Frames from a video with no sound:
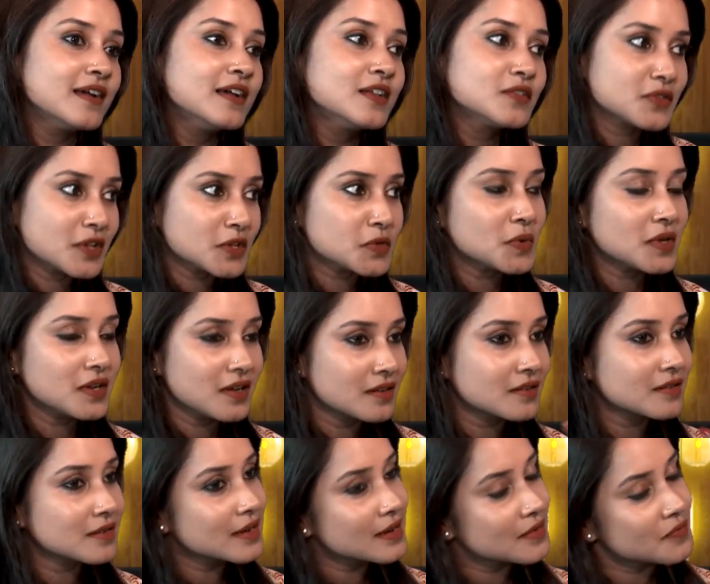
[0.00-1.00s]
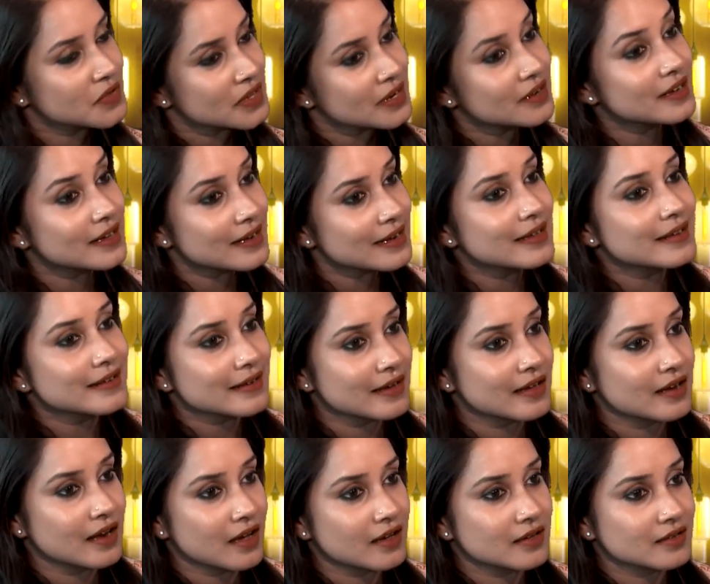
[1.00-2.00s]
so that's when it re we really
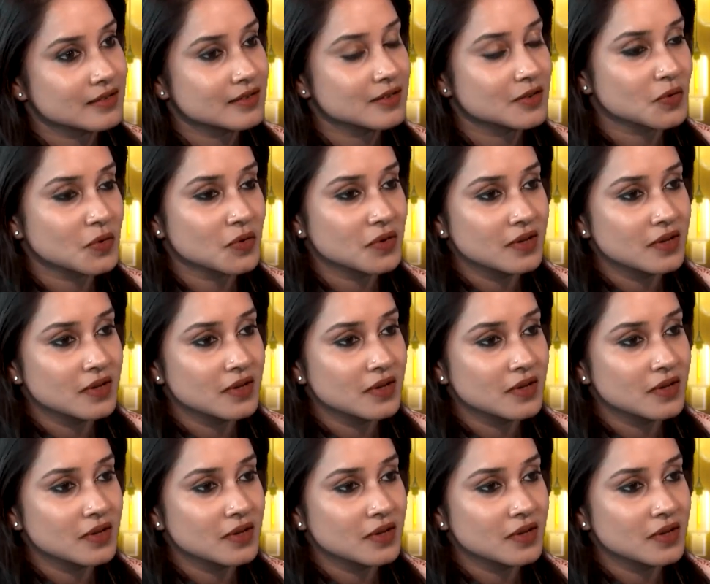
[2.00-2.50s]
realized you know